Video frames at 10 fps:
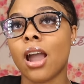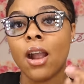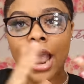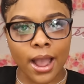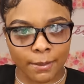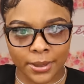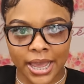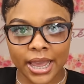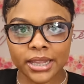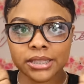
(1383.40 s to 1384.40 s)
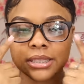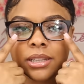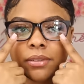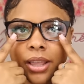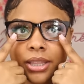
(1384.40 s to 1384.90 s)
our iPads and
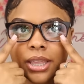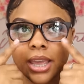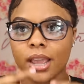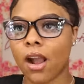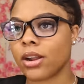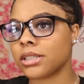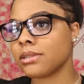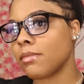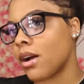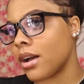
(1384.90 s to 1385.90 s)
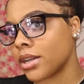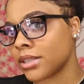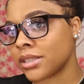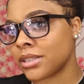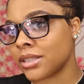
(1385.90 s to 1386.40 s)
stuff like that. Our
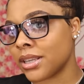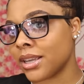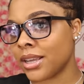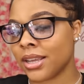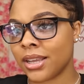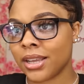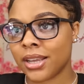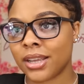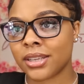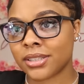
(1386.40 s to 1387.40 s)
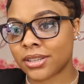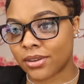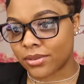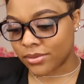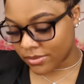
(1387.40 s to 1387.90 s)
smocks.
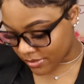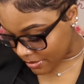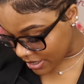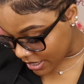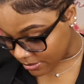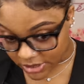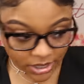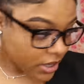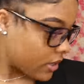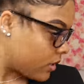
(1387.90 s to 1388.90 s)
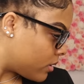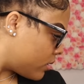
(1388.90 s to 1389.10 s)
So, where my name tag?